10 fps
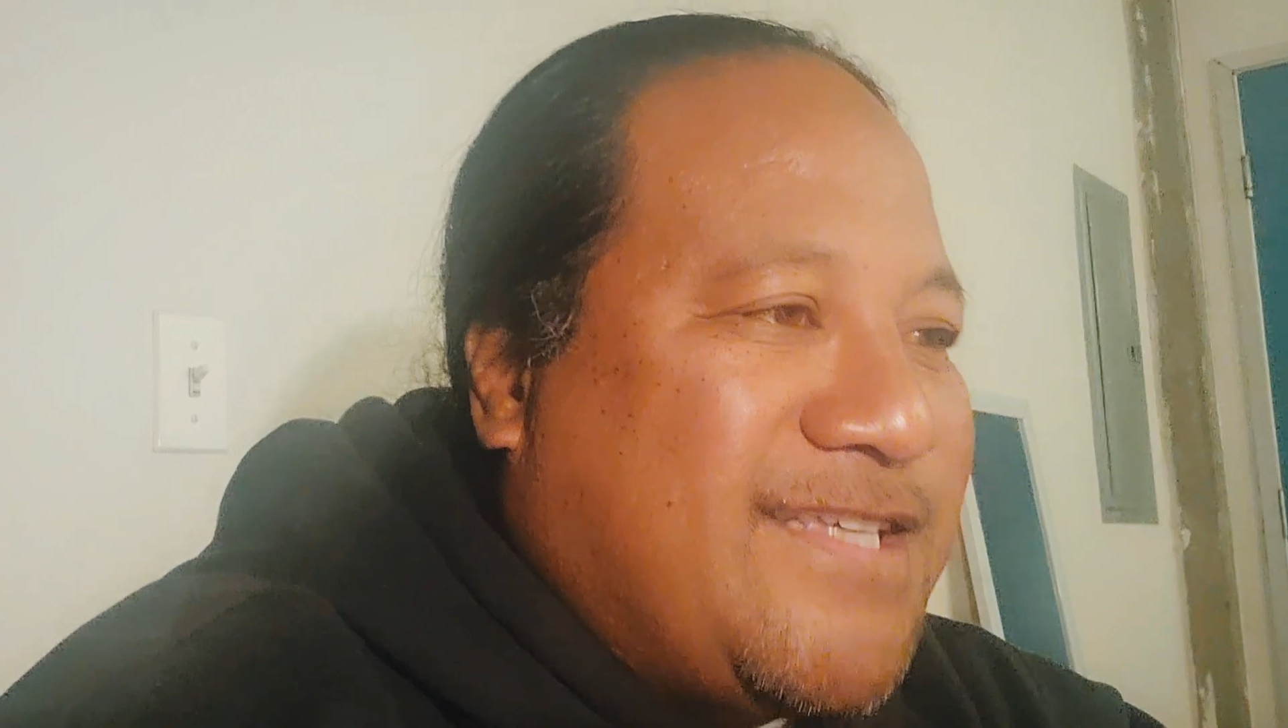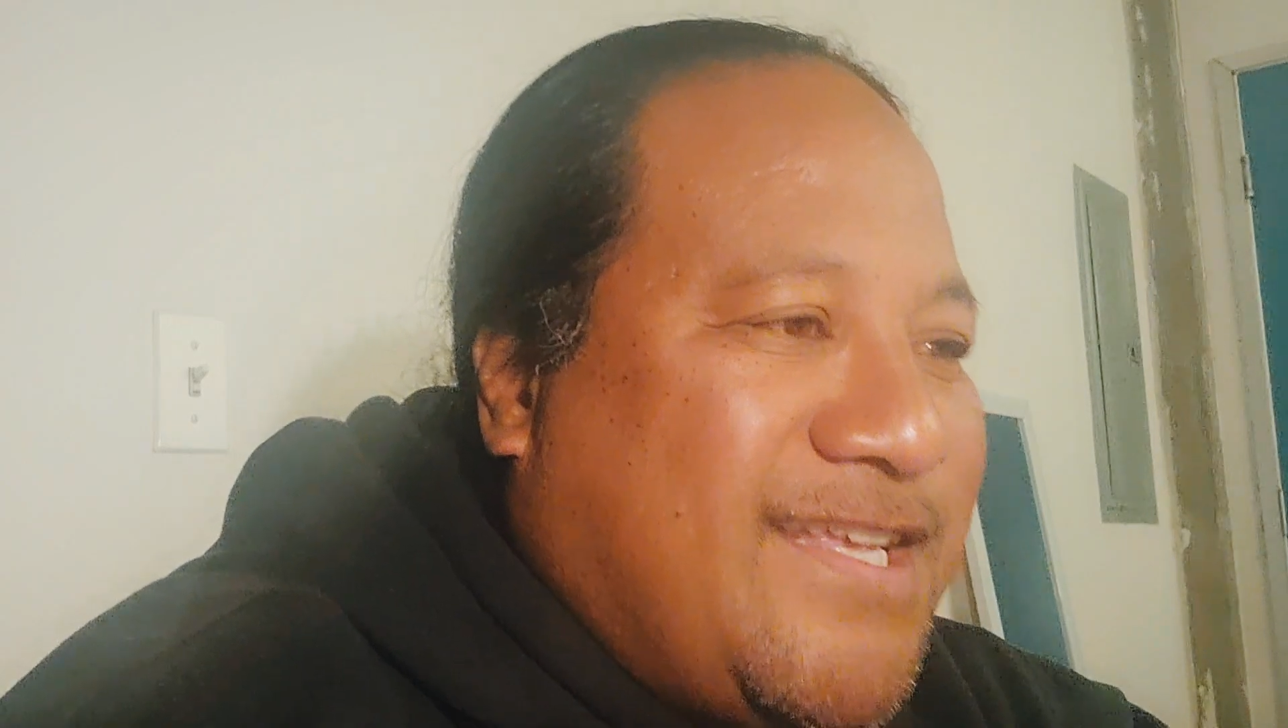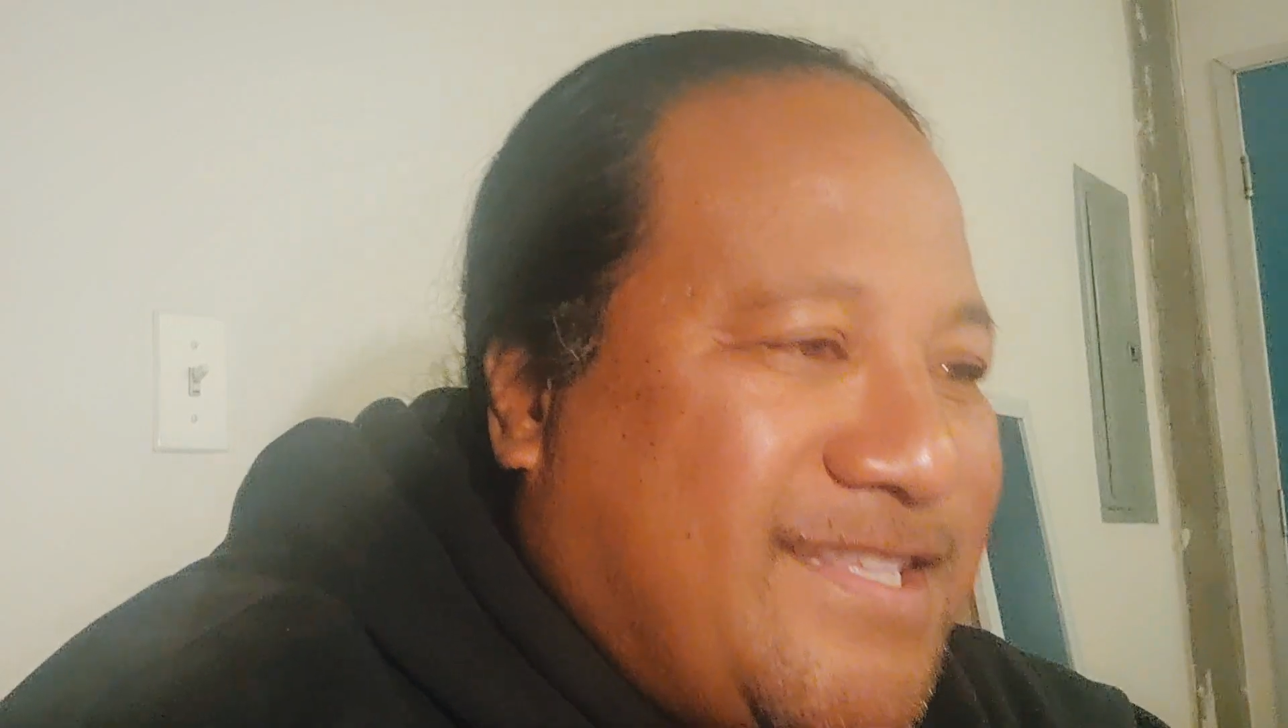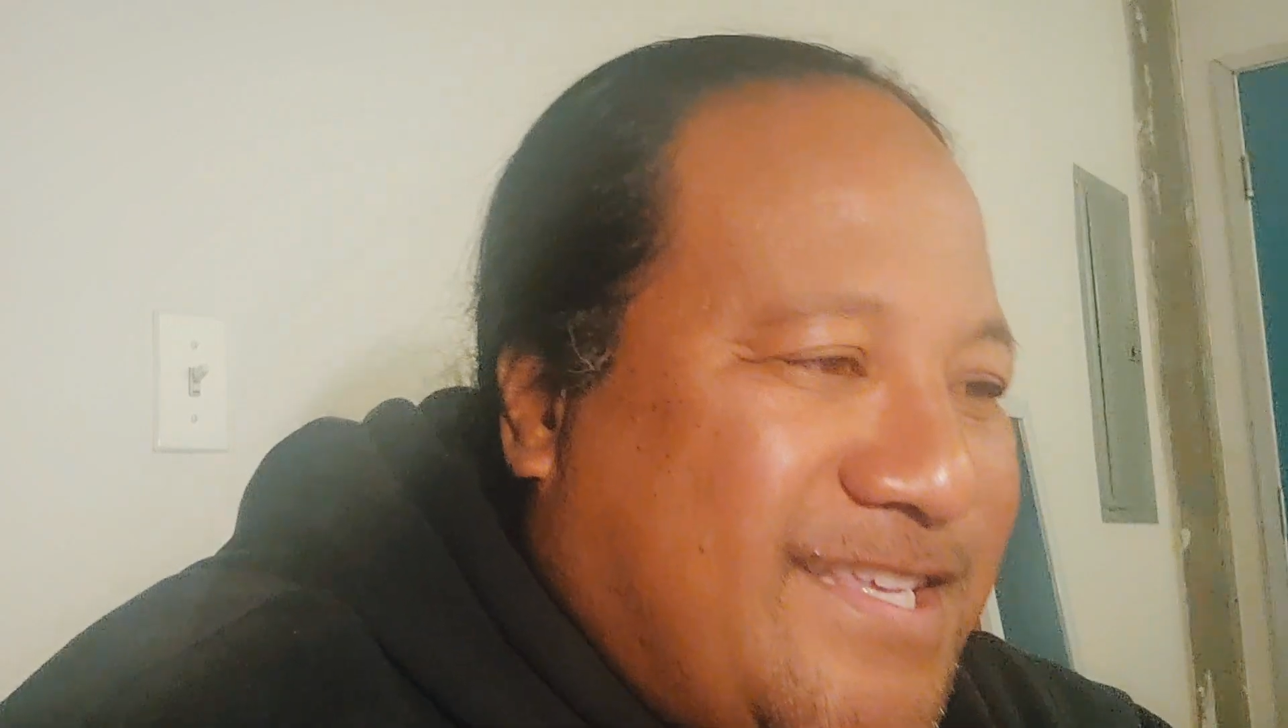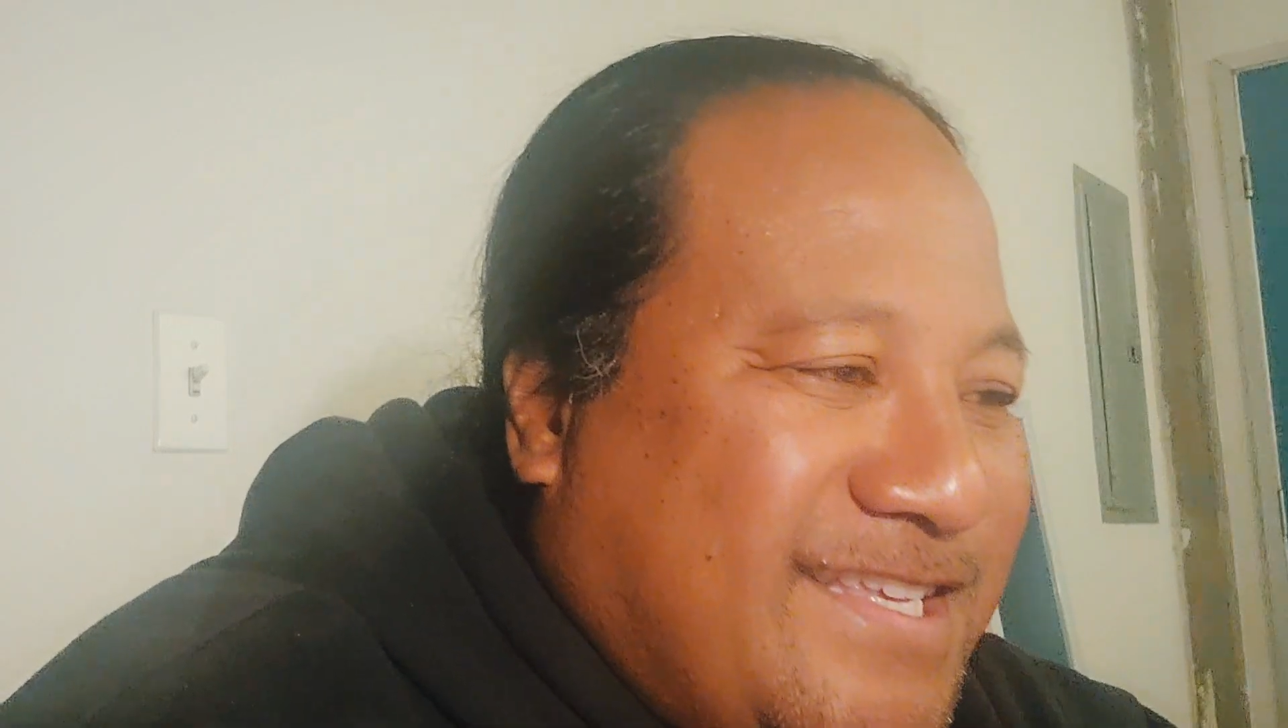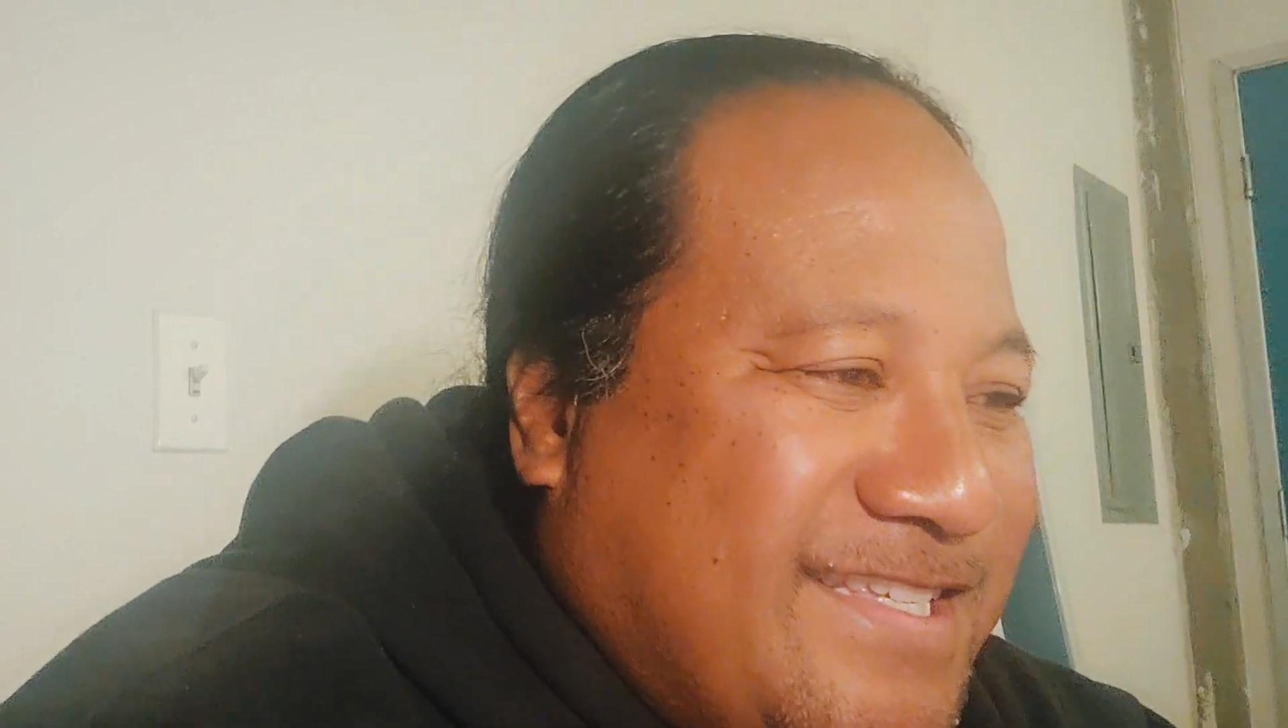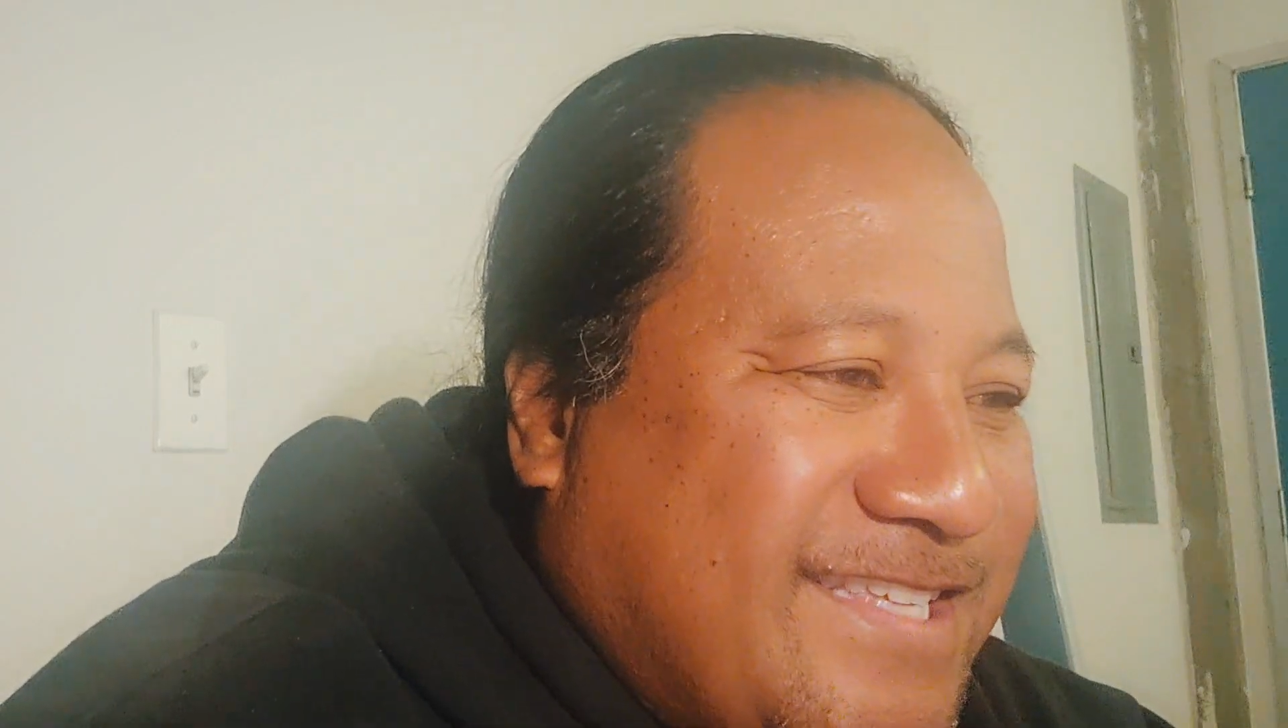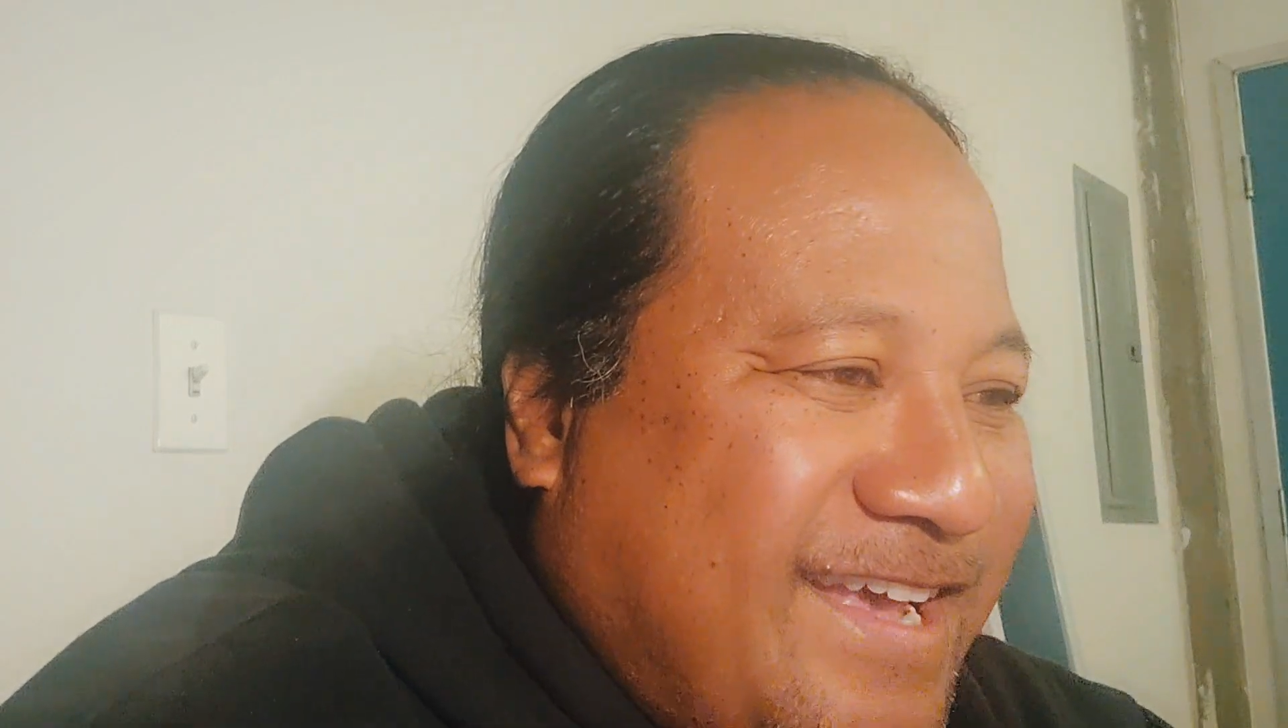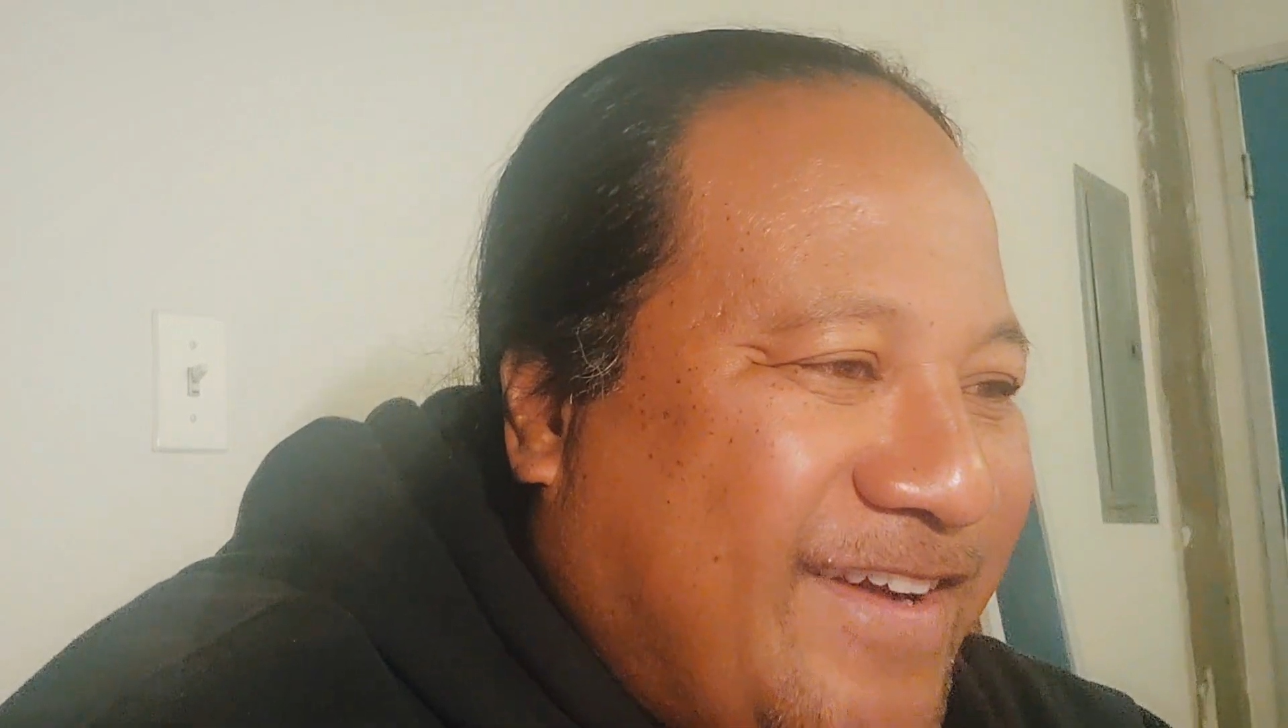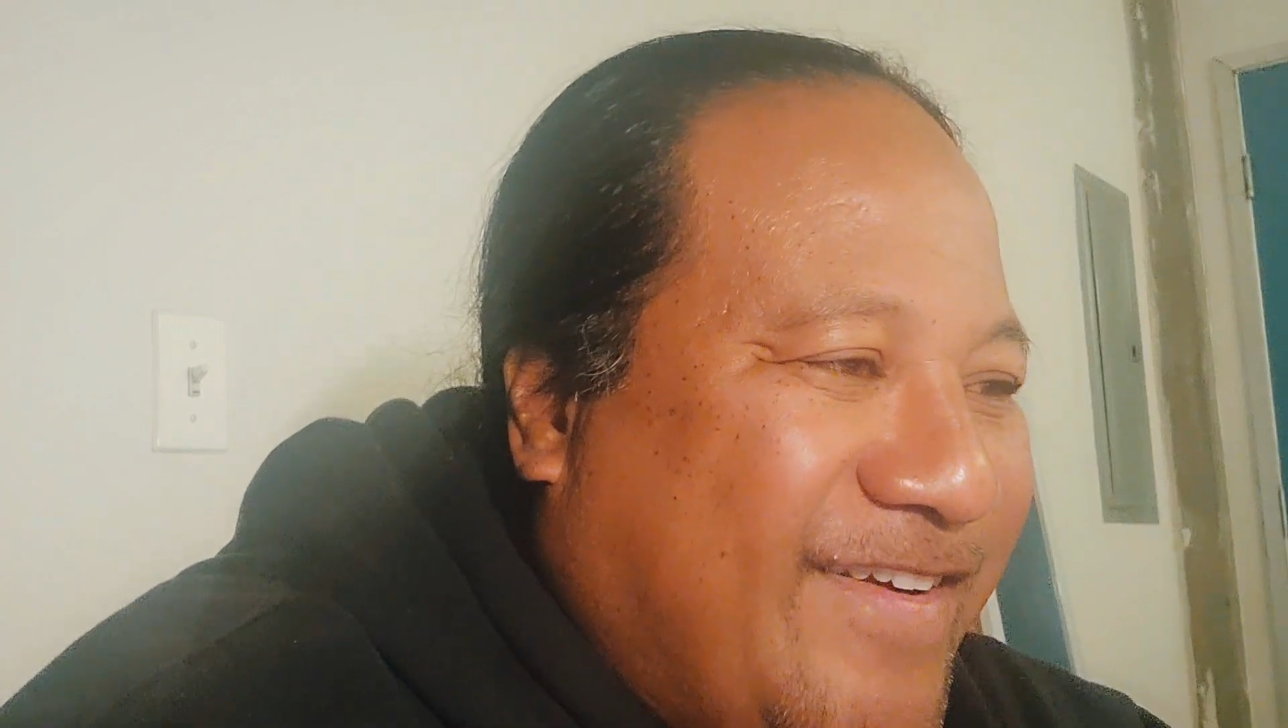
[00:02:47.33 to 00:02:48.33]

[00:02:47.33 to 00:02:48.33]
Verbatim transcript: check this out.